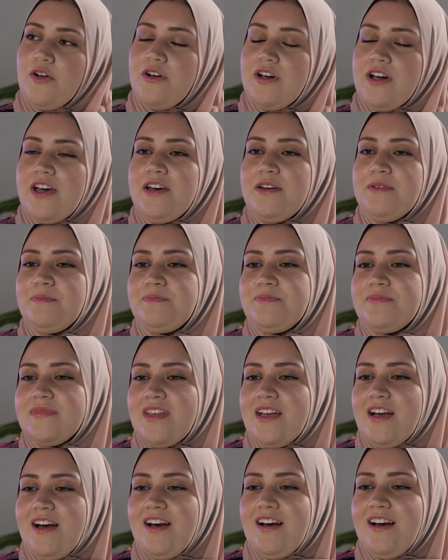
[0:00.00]
Okay.
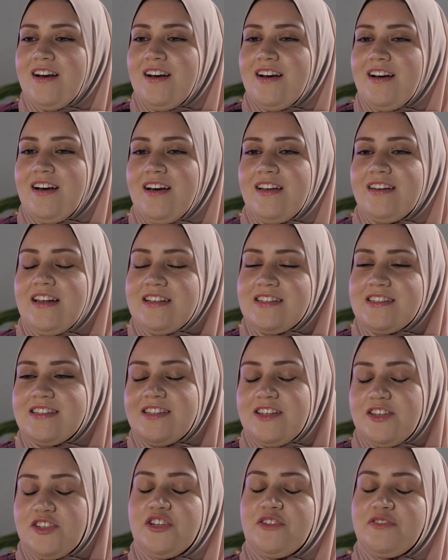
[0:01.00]

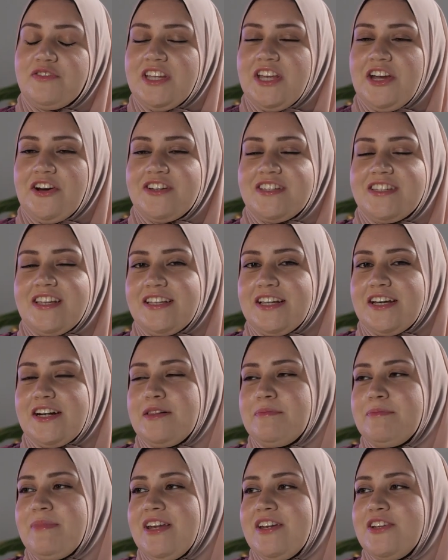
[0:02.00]
Let's shift gears a
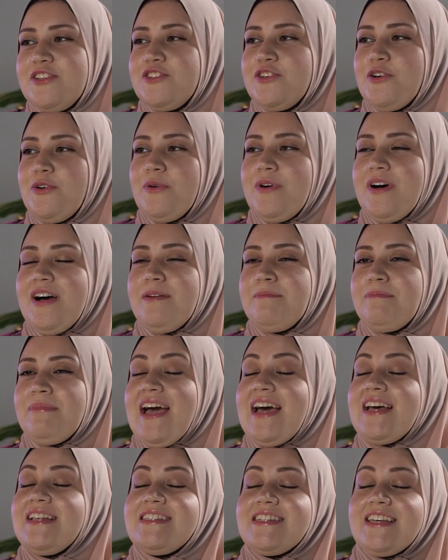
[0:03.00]
little bit. So
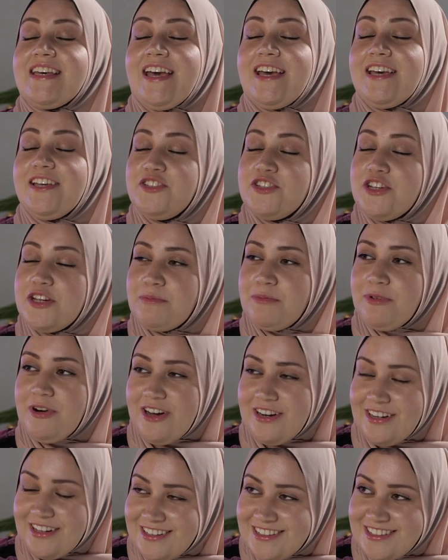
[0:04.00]
anti-aging
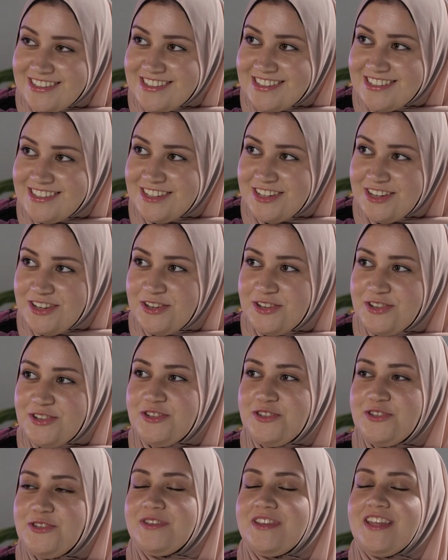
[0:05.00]
products,
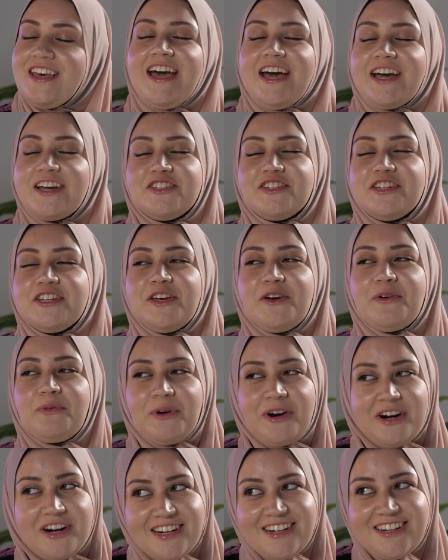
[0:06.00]
do they actually
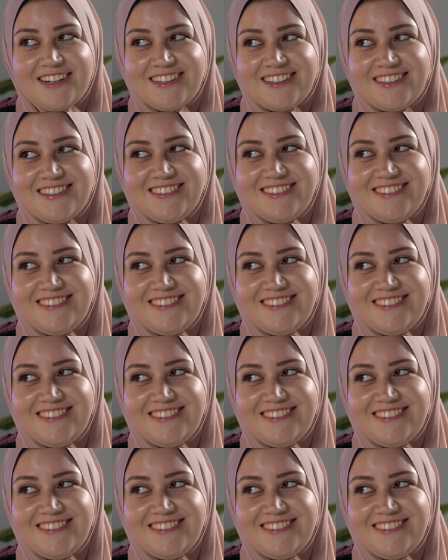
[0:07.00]
work?